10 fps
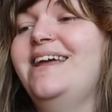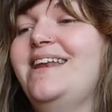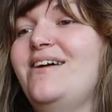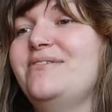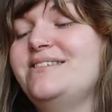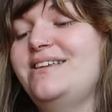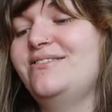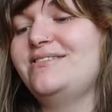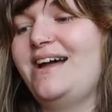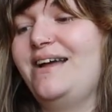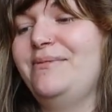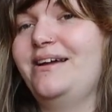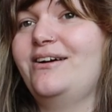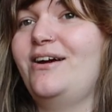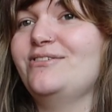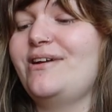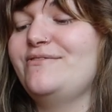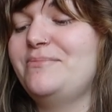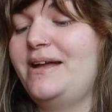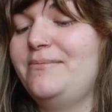and every single time like a car
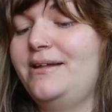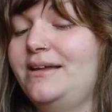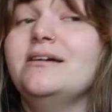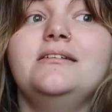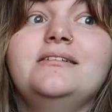drives by, I'm like,